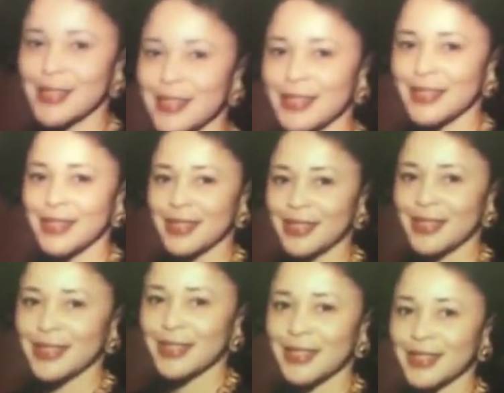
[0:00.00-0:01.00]
what she looked
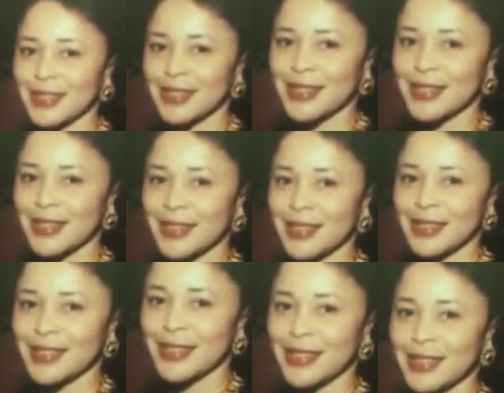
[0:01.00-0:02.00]
like. Like, if you
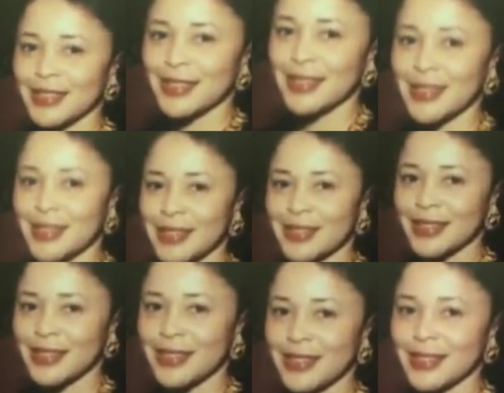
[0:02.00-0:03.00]
see her down the street,
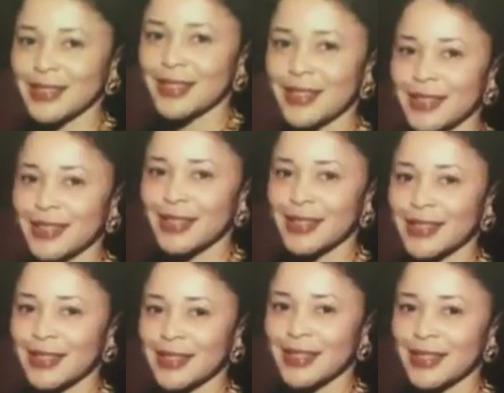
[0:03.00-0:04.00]
that's a light-skinned woman.